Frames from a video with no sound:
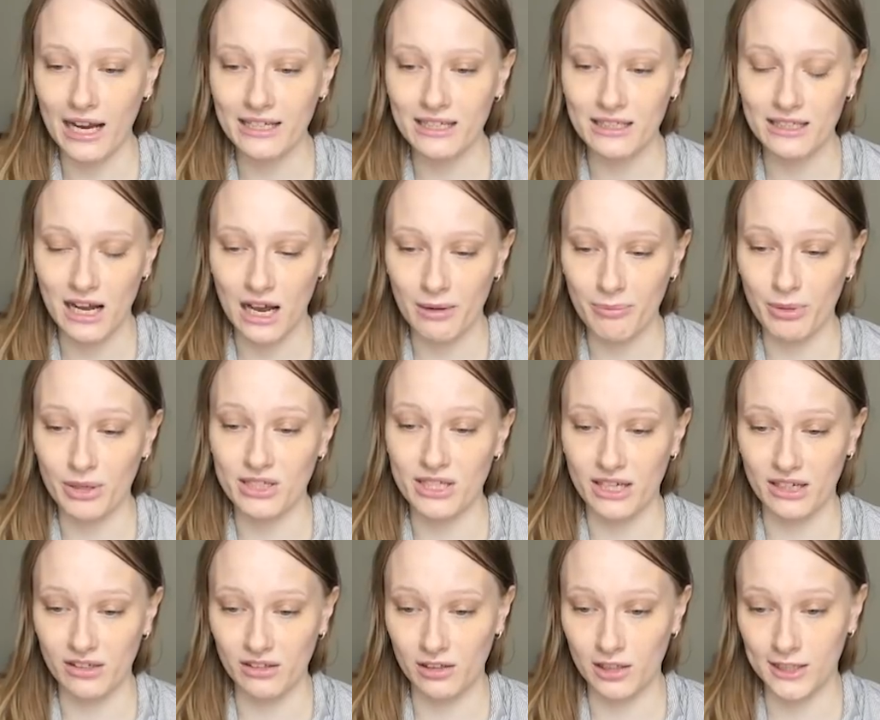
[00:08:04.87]
did not
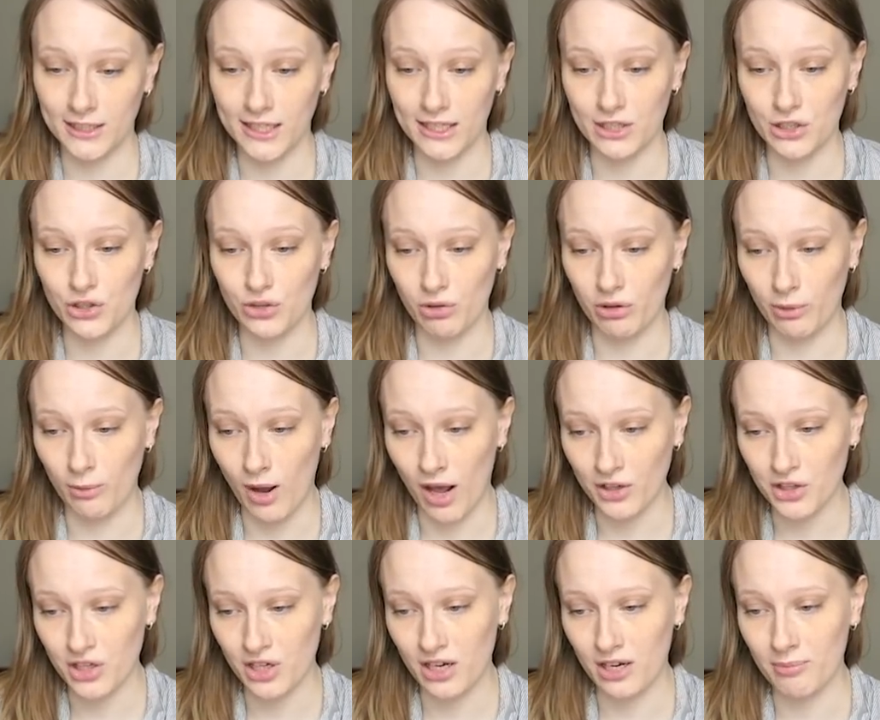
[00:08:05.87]
particularly enjoy
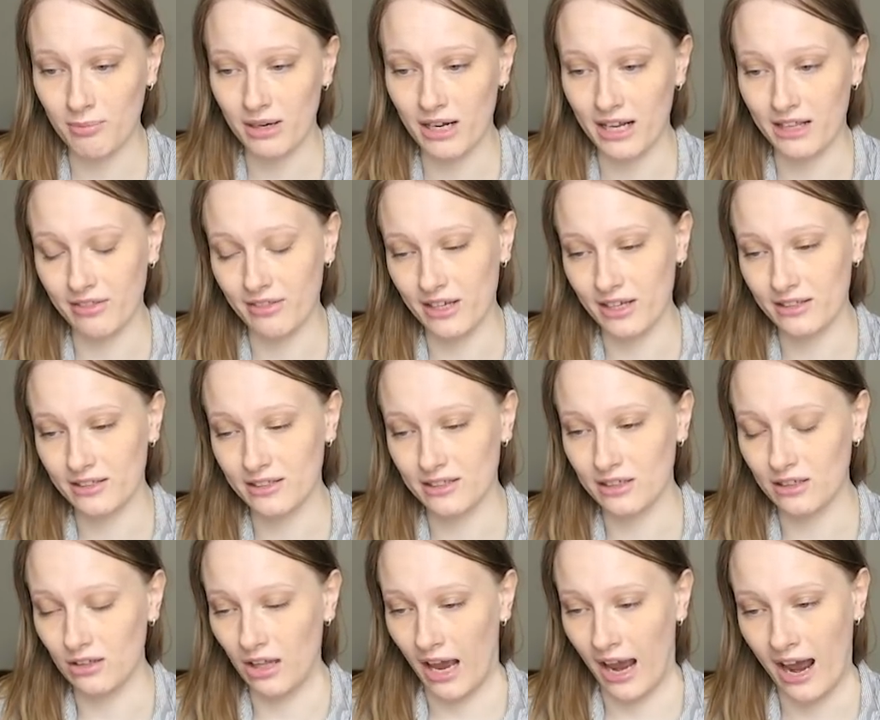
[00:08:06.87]
watching, but I think
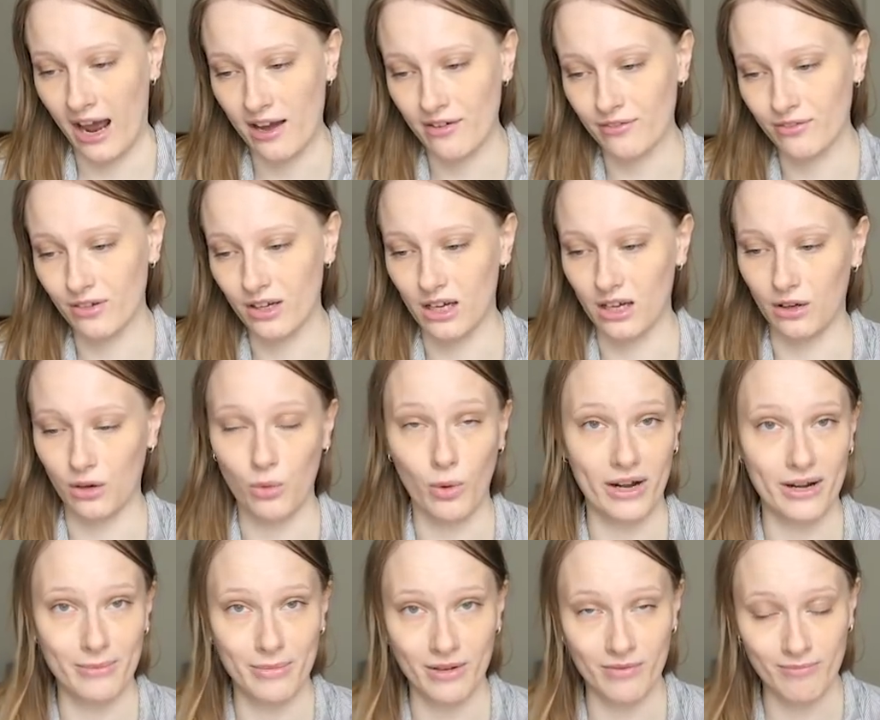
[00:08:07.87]
still have
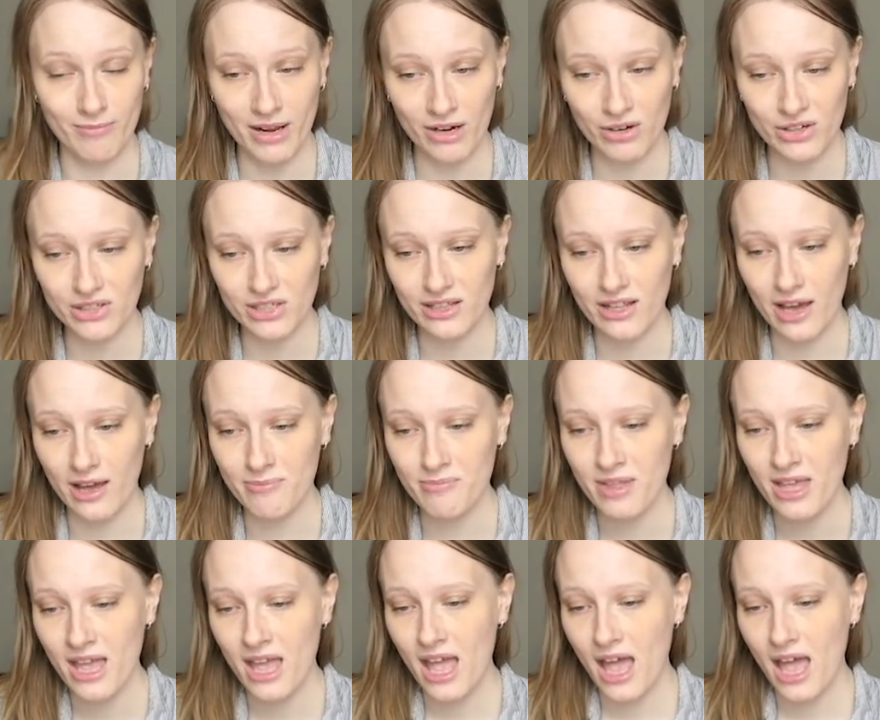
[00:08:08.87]
quite a bit of merit to them.